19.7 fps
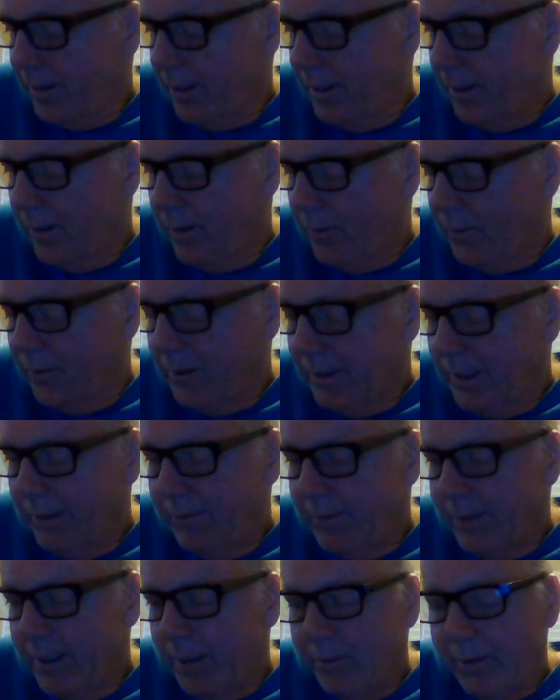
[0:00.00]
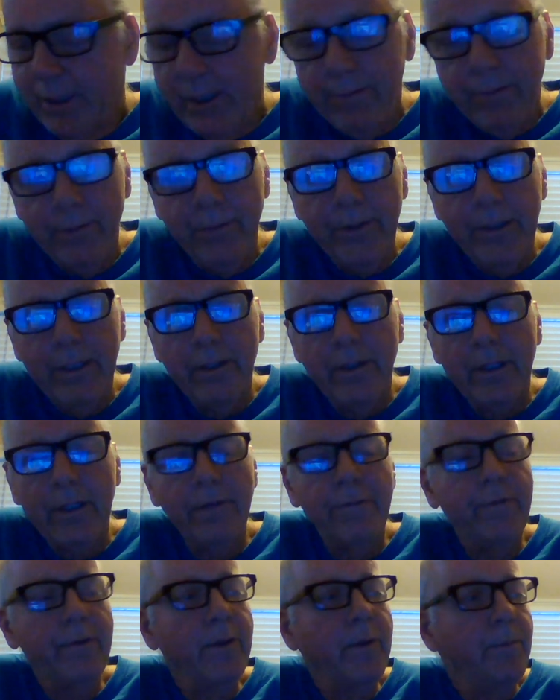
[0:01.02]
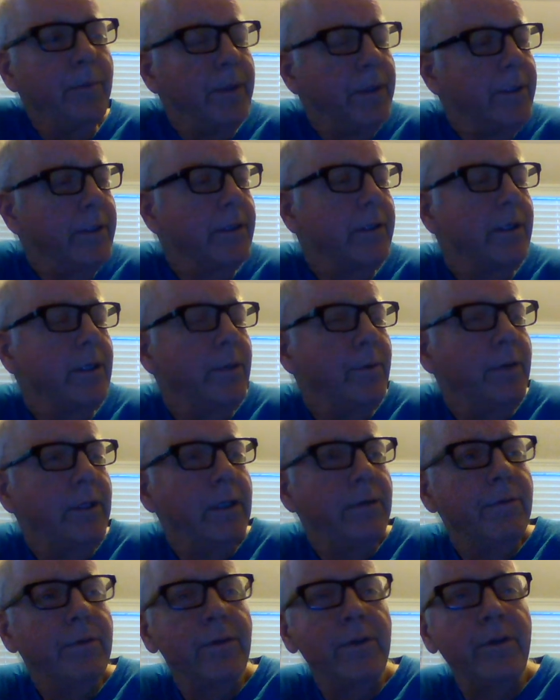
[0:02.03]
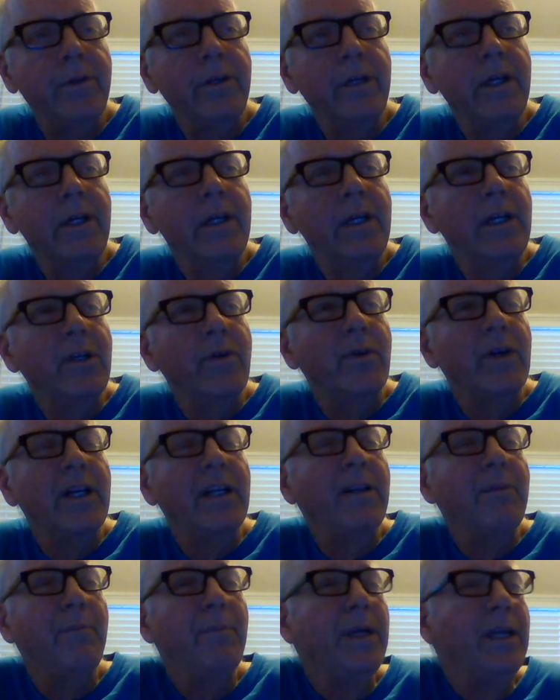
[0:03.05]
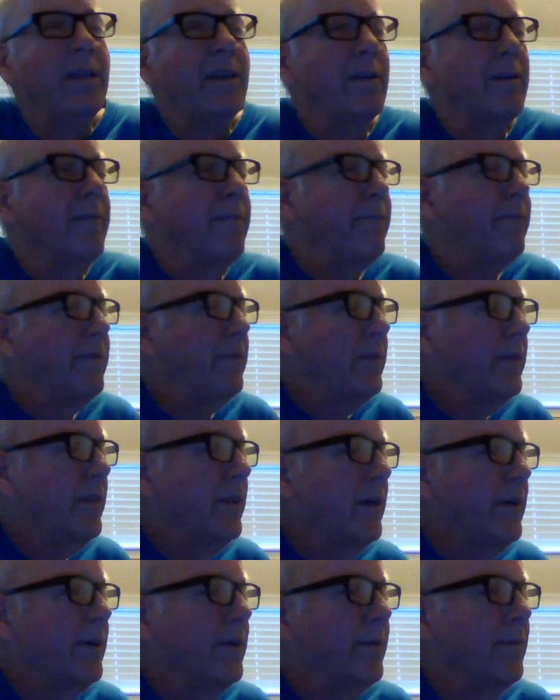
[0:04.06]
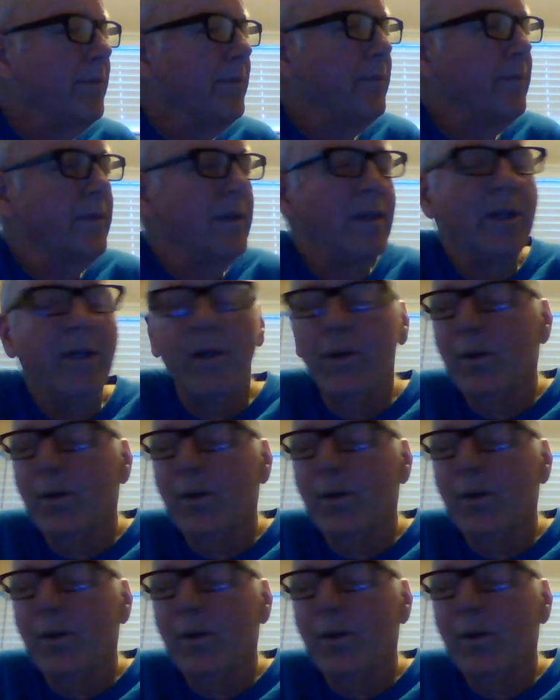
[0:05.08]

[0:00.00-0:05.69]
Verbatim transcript: You know, wasn't even, he wasn't even really looking for the miracle. He wasn't even trying to meet their, their, you